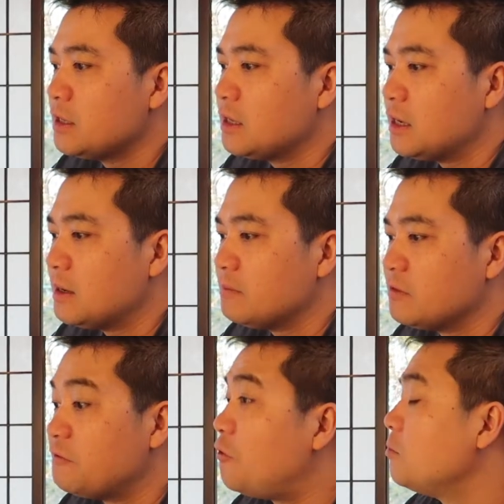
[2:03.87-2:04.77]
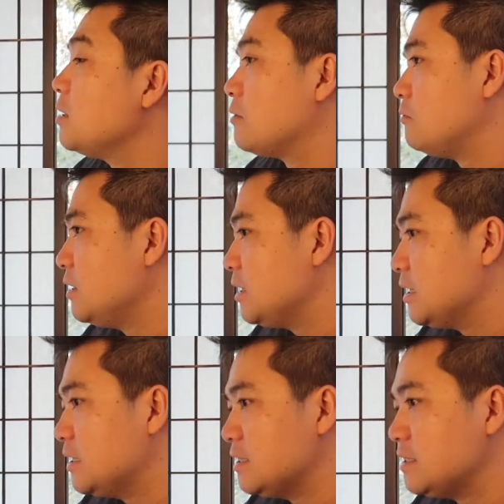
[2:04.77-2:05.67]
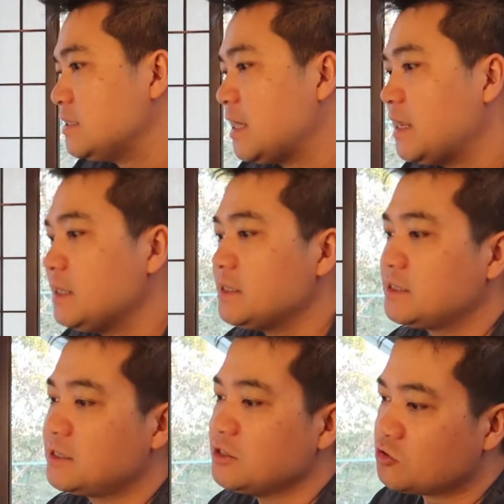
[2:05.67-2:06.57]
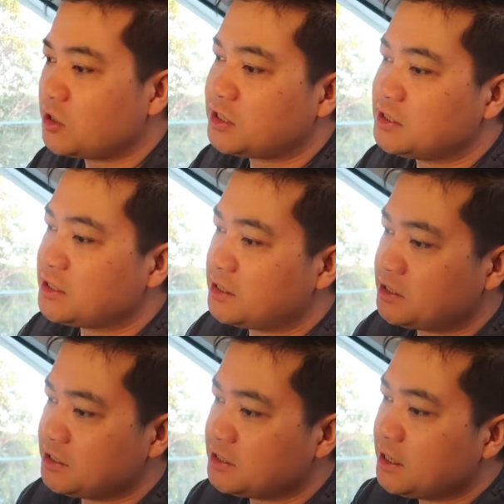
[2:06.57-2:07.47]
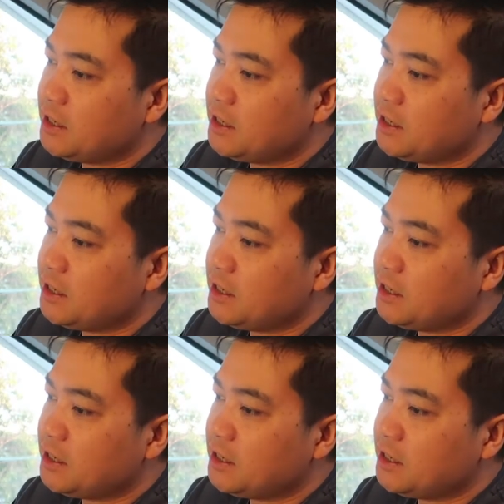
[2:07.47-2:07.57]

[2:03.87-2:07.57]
um, the formula really is that it's constructed such as